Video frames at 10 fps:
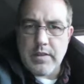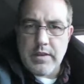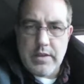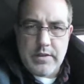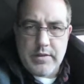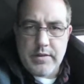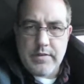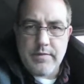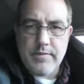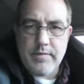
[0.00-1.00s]
That's
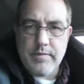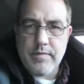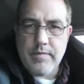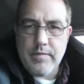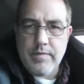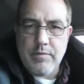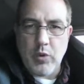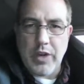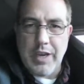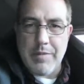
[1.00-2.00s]

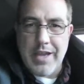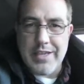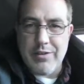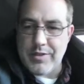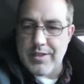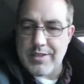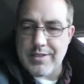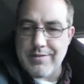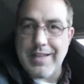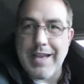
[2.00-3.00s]
why I'm not used to
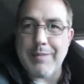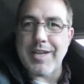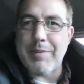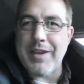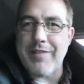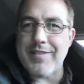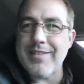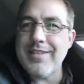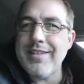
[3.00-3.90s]
this laptop having